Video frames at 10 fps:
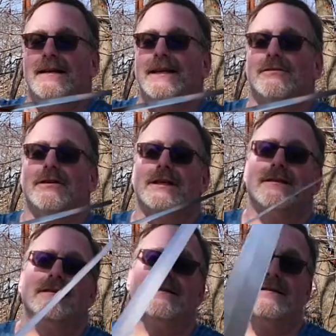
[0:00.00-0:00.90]
here on it.
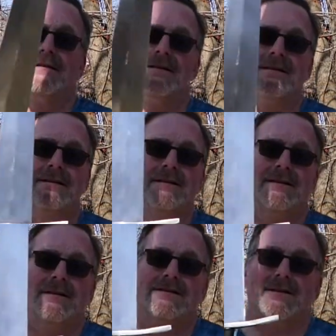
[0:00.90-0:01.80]

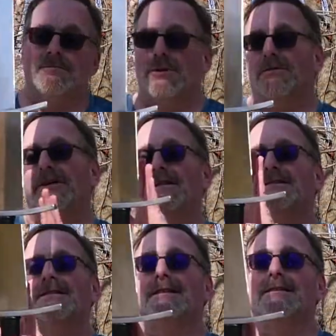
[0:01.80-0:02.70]
So the point of balance
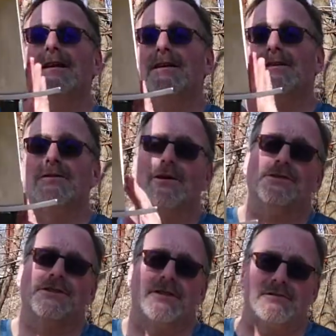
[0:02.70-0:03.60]
is close
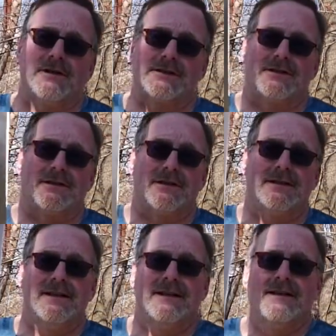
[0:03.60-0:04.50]
to the crossguard,
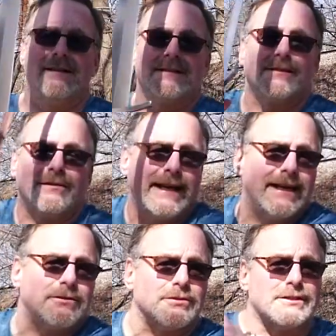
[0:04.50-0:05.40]
so it
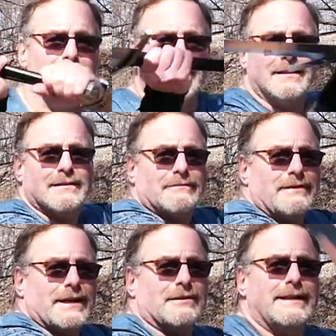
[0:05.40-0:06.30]
handles
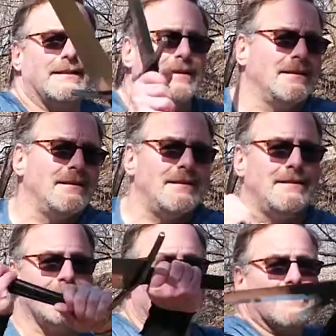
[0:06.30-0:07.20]
very,
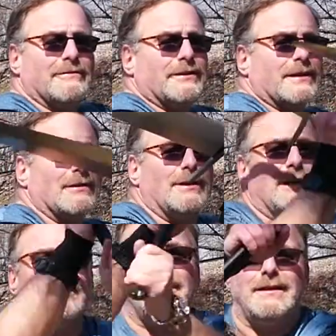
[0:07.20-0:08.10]
very
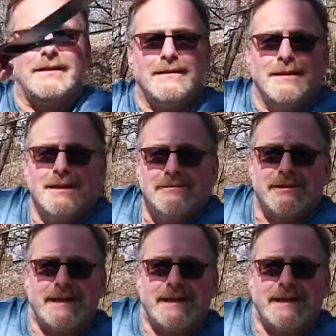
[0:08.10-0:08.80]
well, very